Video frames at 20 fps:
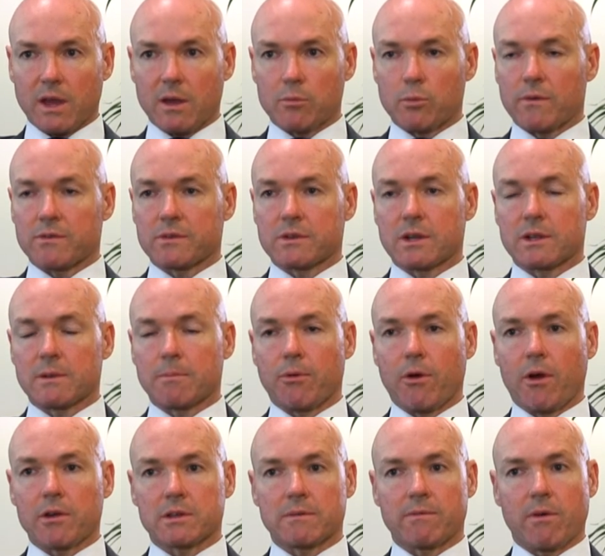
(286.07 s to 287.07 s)
We've seen the
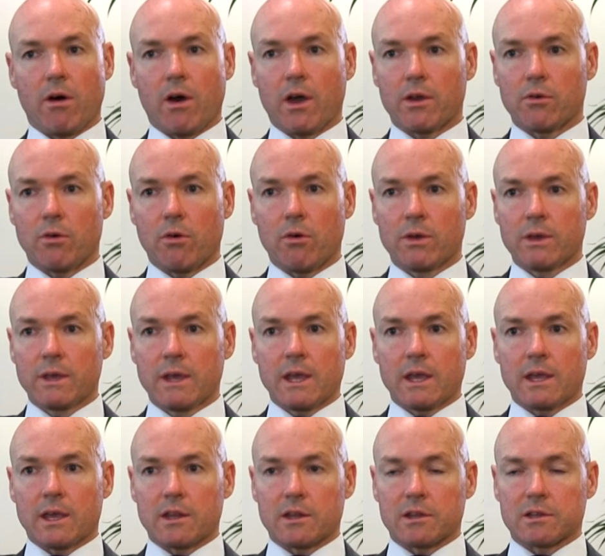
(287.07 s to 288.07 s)
price of iron ore get